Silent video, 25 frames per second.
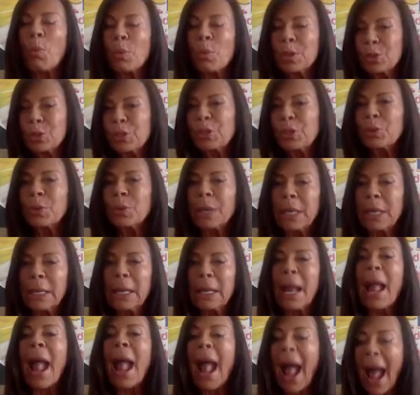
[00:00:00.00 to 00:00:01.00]
we're doing,
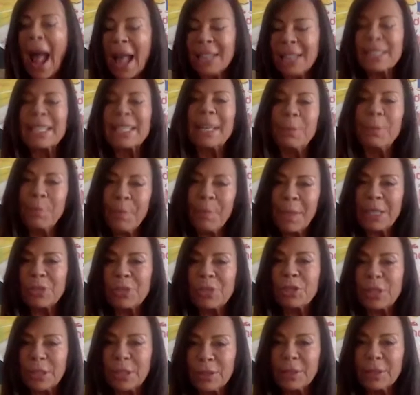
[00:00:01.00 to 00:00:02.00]
as had
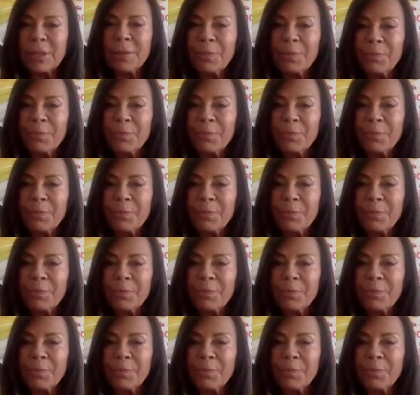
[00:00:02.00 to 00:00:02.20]
mentioned.